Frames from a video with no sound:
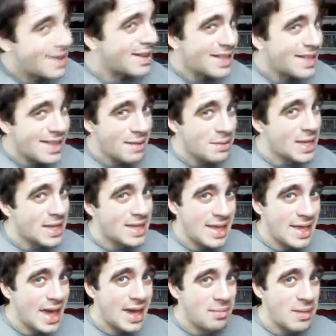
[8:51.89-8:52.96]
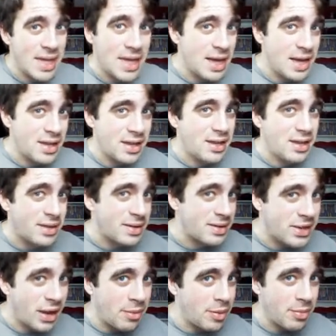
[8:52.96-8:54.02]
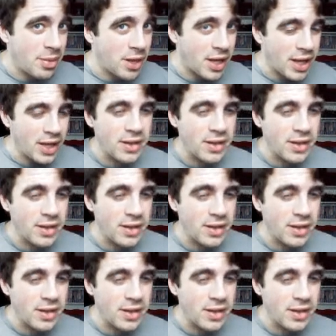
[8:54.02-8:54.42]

something's got to be on the chopping block,